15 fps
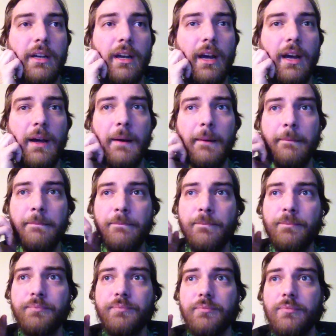
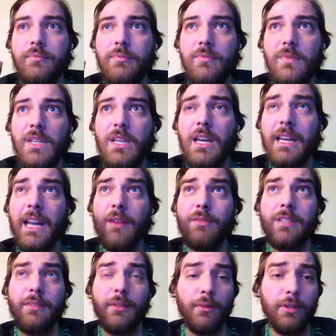account
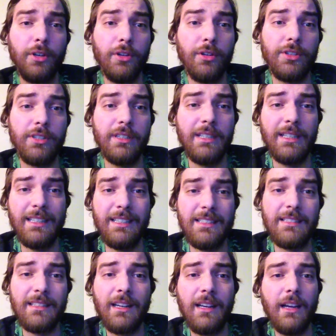siphon recursion
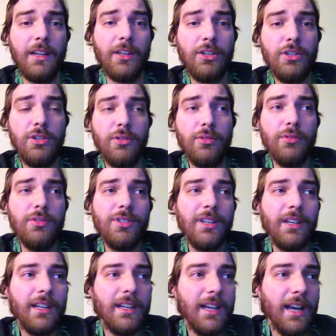is huge,
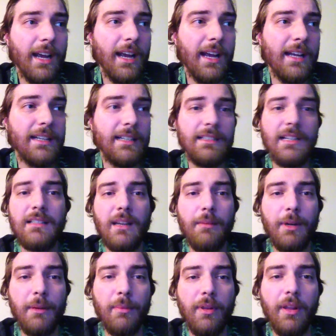and it does come
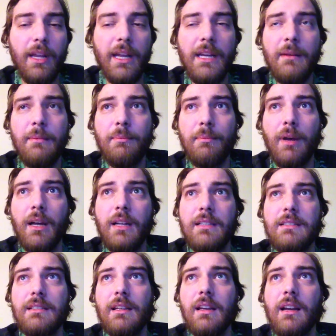into play,
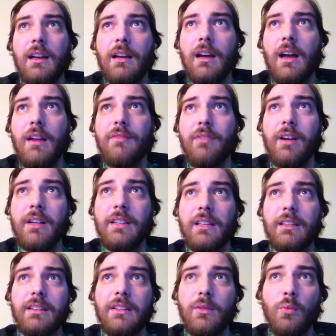but I find
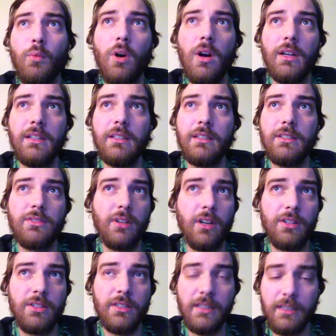that the wanton
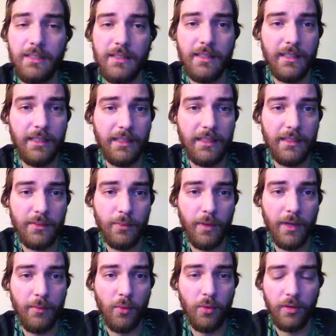destructions is
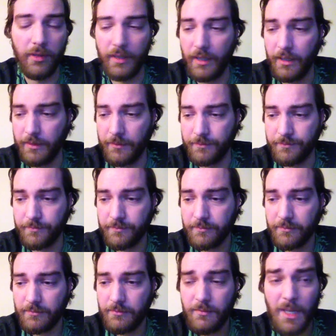way more
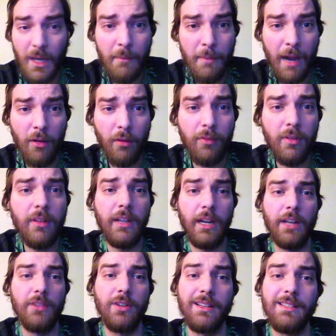powerful, and
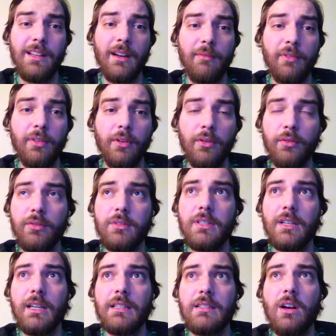I try to set up for those
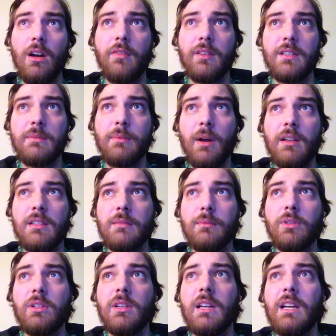as often as
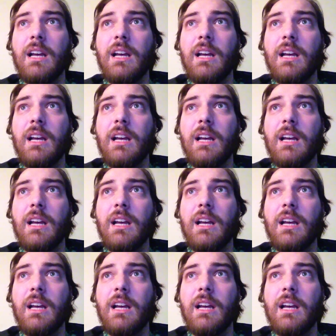possible.